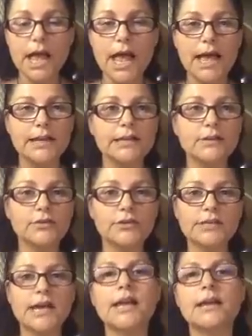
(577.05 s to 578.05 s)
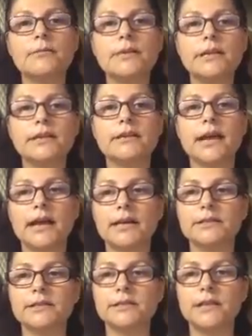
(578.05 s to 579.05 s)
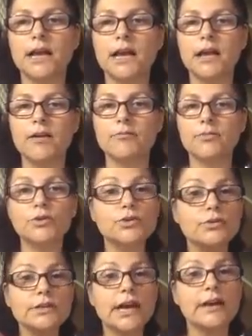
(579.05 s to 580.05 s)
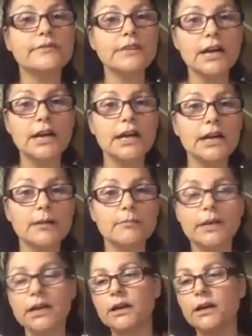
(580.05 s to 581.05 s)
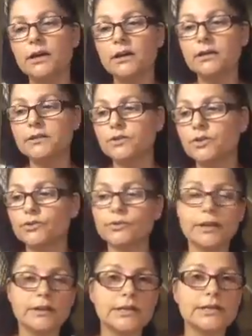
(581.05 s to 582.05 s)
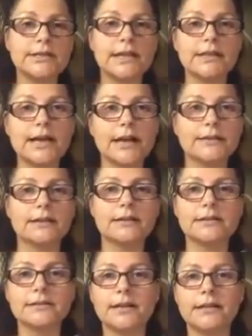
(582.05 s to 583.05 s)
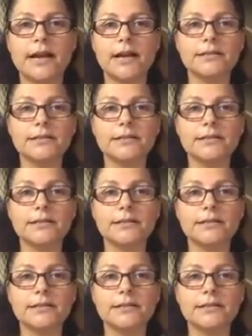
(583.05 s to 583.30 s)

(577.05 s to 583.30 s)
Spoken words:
And if you tell me that you don't have time because you're doing this and that and this and that,